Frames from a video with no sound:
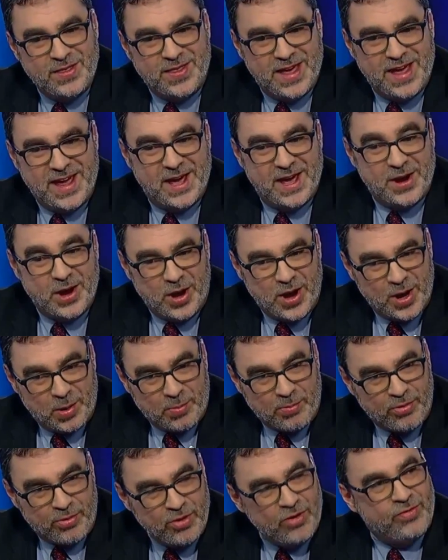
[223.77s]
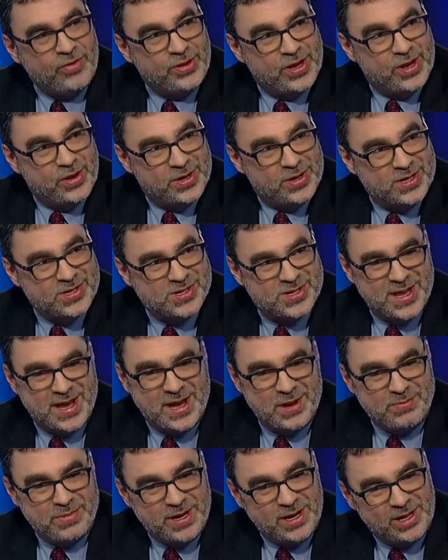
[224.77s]
They had an approval notice. They
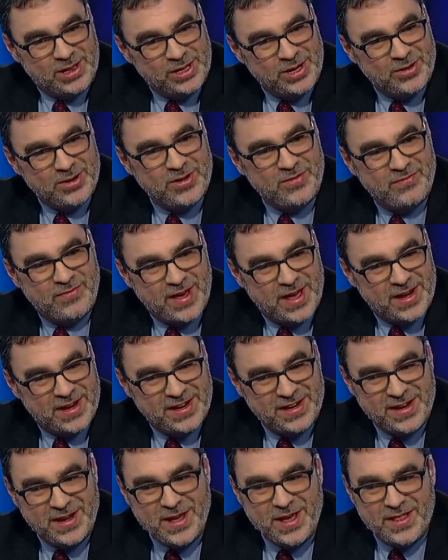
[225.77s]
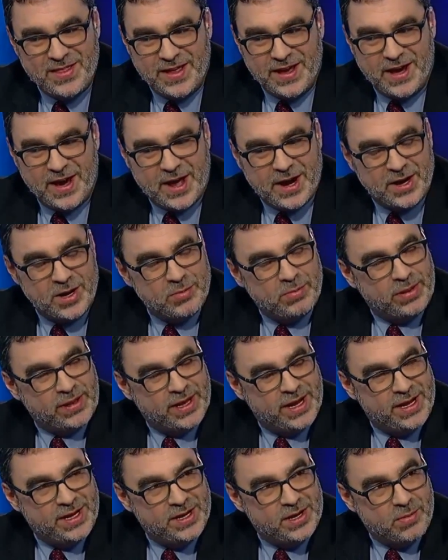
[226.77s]
had been cleared and vetted. They got on a
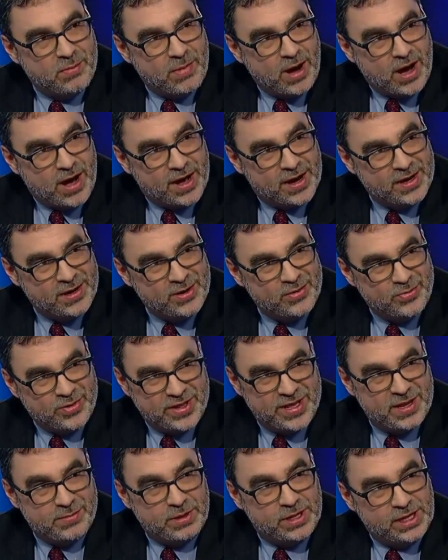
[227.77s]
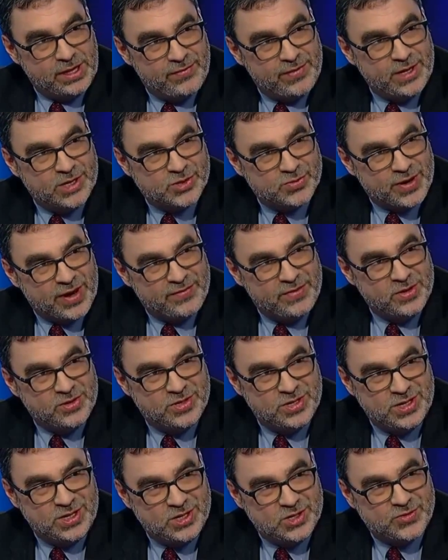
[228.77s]
plane in Amman, where they had been living as
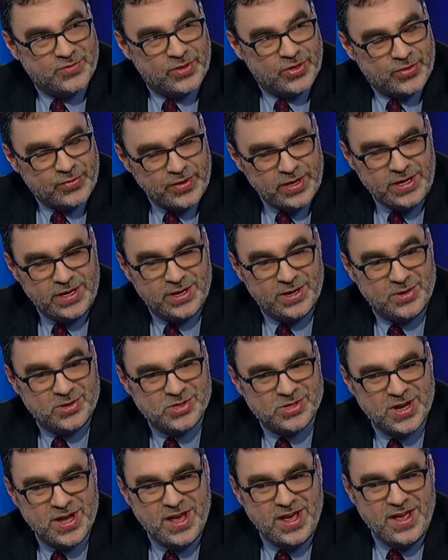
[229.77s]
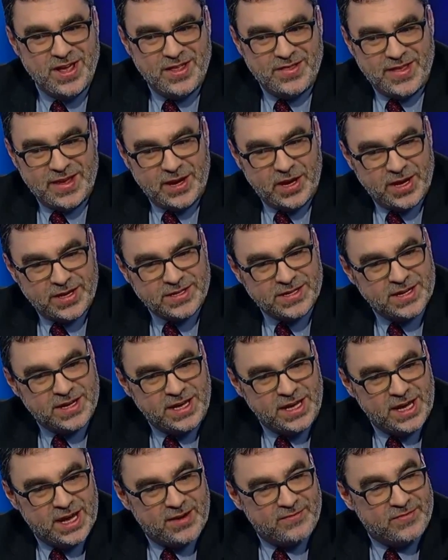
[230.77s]
refugees for 3 years. They get to
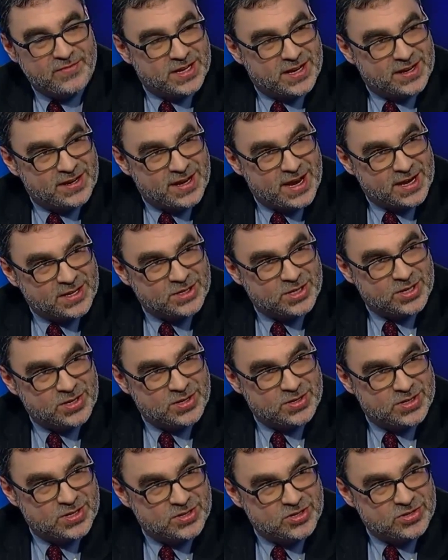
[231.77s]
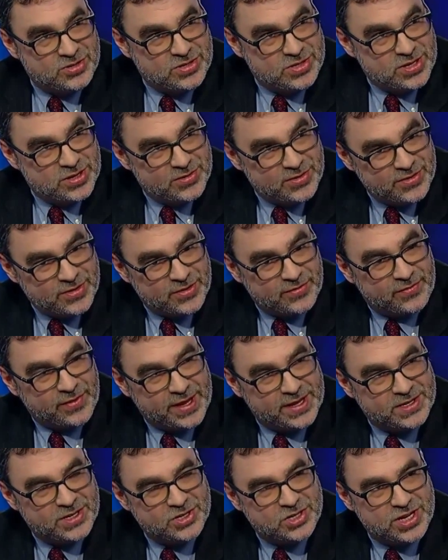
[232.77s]
Kiev to connect to the
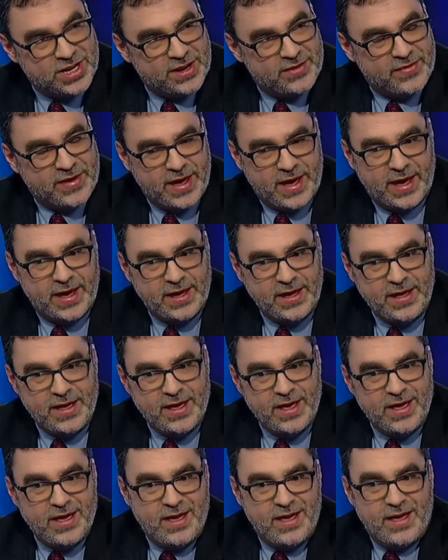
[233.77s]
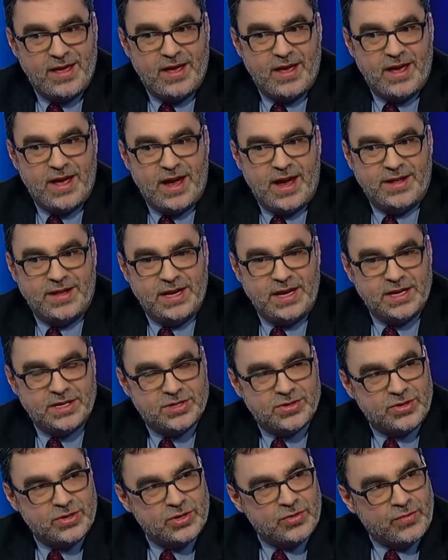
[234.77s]
flight to JFK, and they get
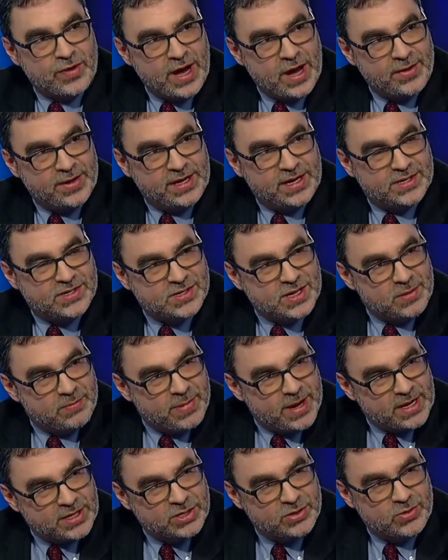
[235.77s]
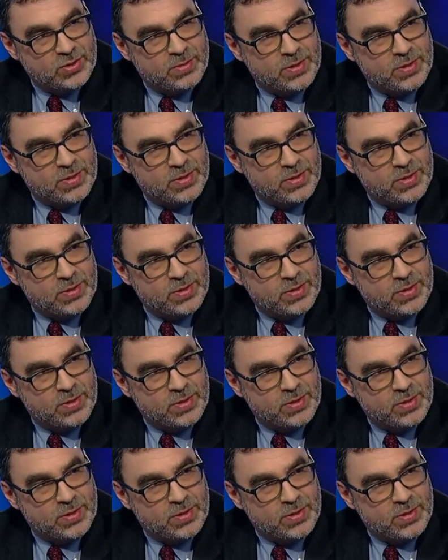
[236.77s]
turned around and get sent back to Amman.